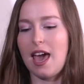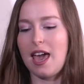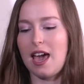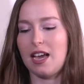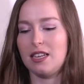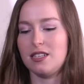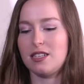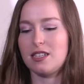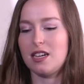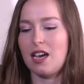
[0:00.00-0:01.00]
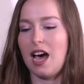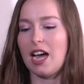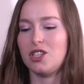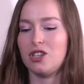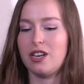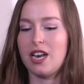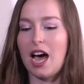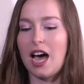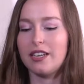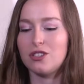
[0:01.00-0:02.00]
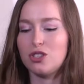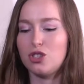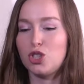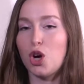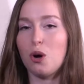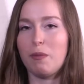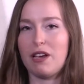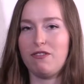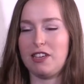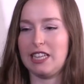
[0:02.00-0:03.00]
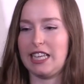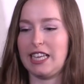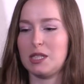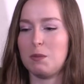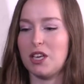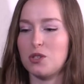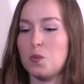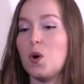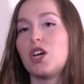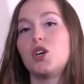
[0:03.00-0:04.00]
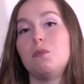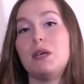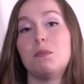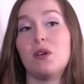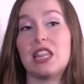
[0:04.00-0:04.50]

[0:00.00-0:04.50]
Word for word: And I should not show my feelings because what could people